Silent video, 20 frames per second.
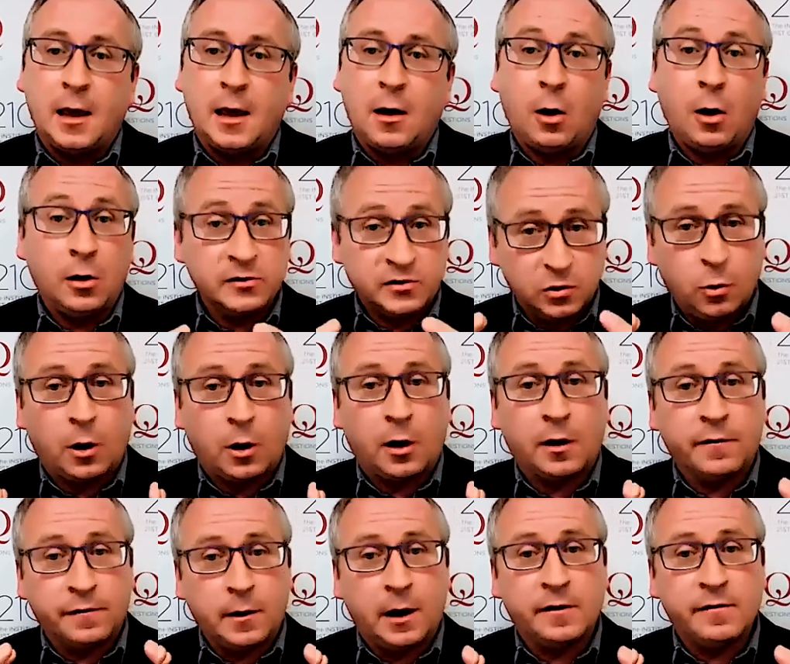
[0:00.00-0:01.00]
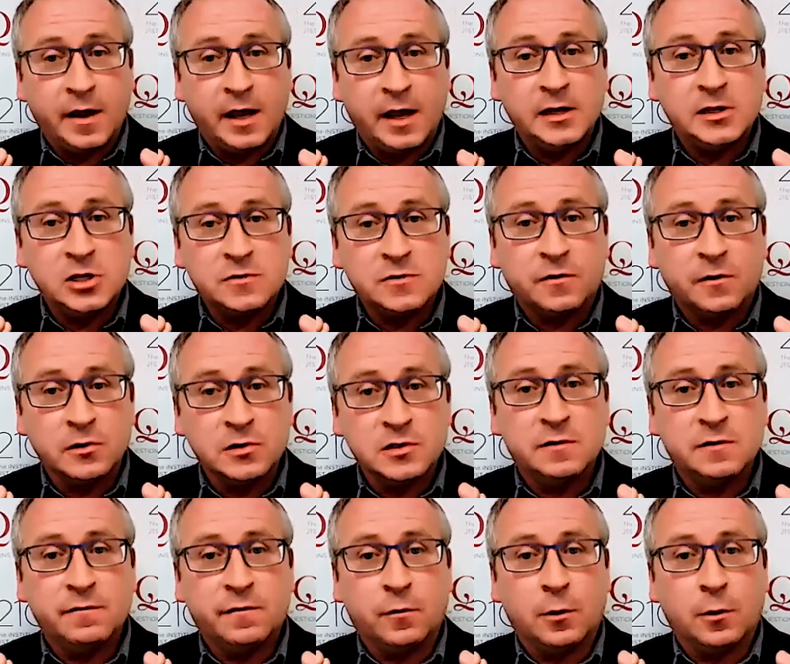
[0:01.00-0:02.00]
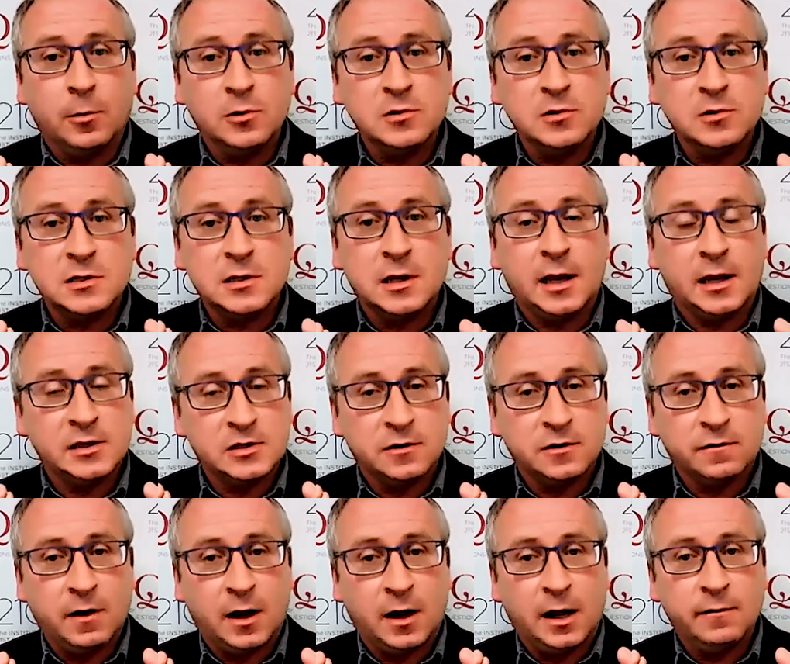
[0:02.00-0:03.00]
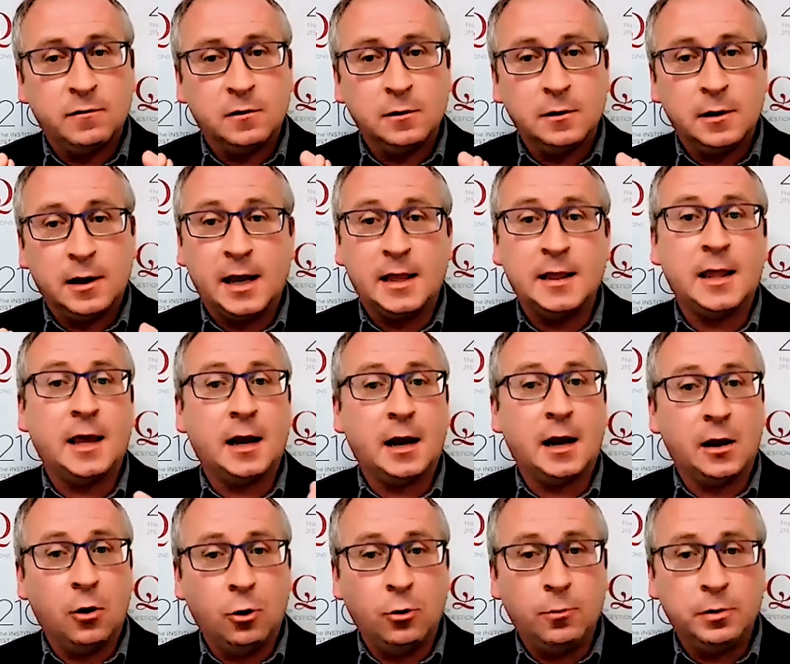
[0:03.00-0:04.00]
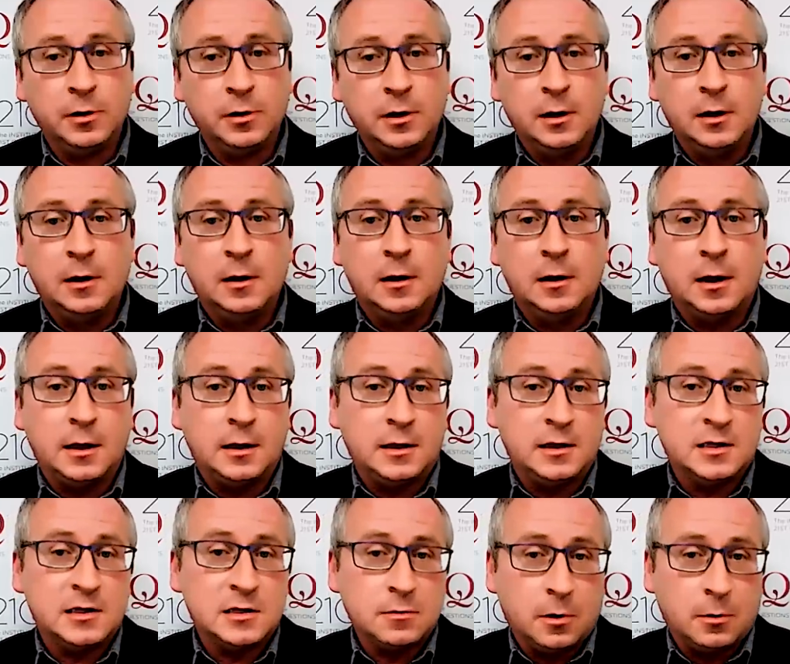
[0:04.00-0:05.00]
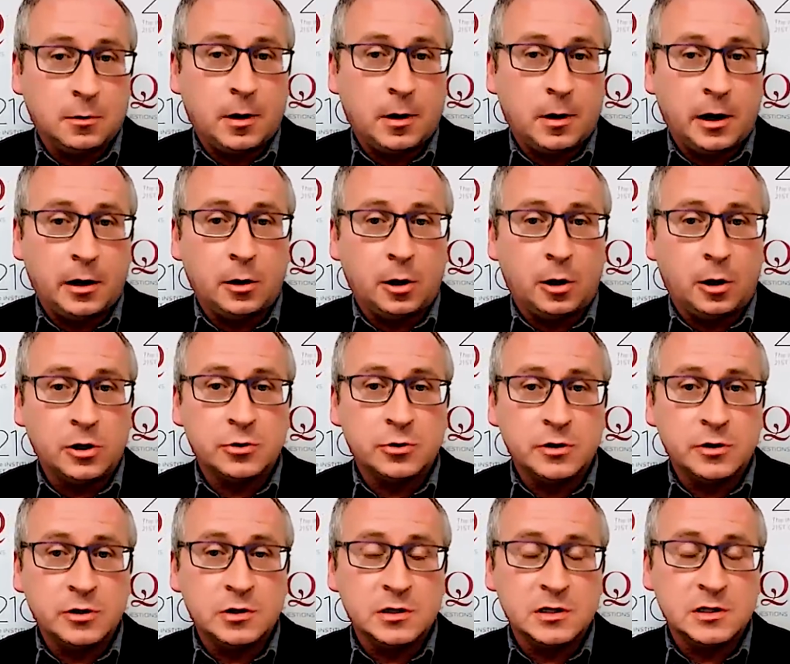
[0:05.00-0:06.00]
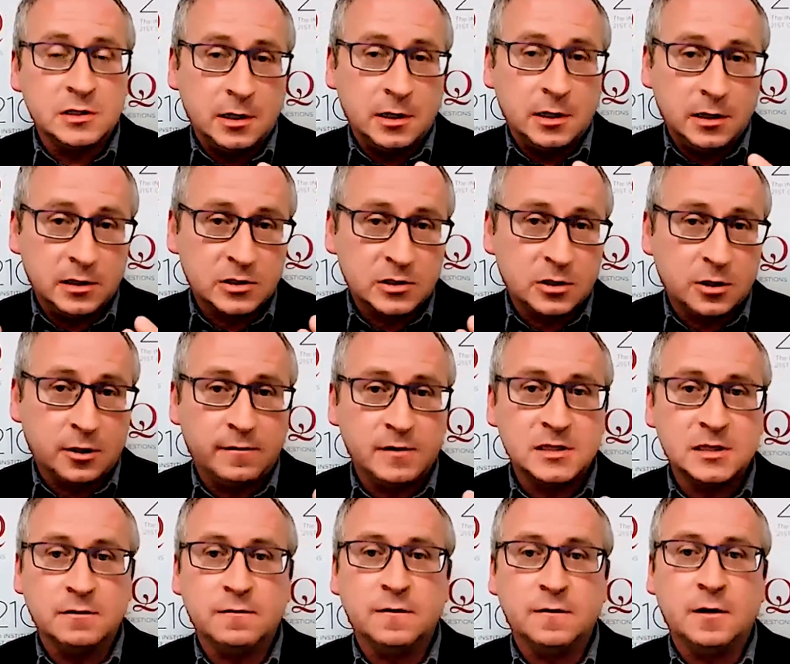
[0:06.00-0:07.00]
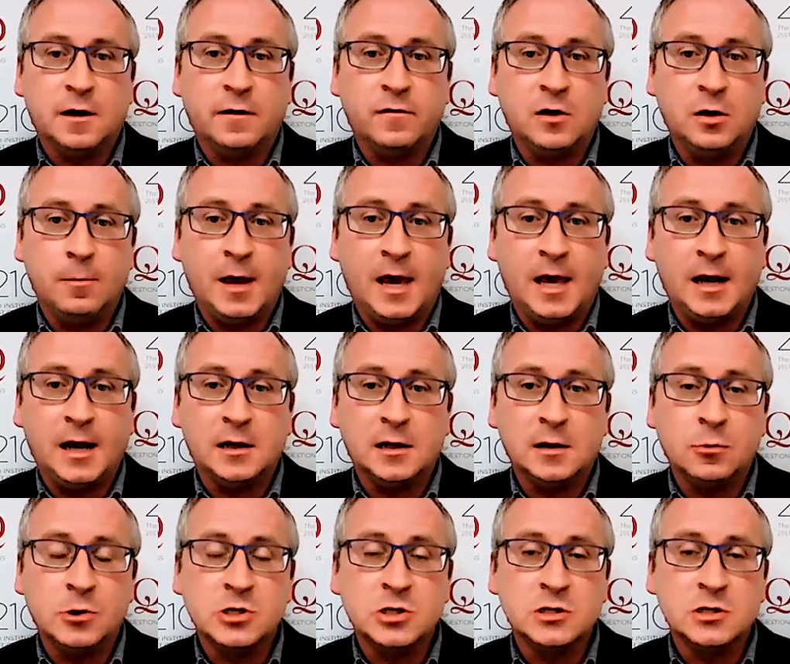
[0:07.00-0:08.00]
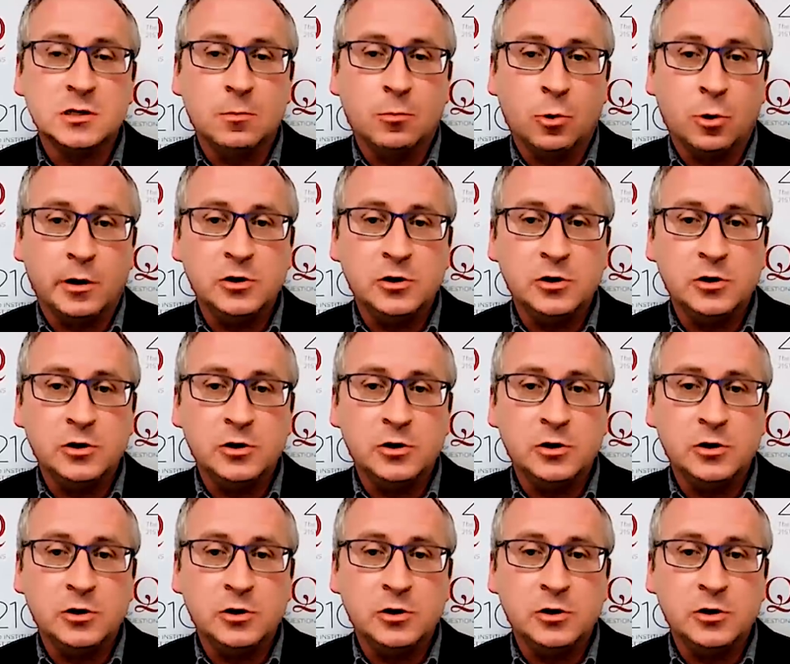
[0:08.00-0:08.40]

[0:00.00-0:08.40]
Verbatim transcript: all to our advantage, first and foremost, and survival. And then I hope and this is my larger interest in the service of, of humanity, which is the more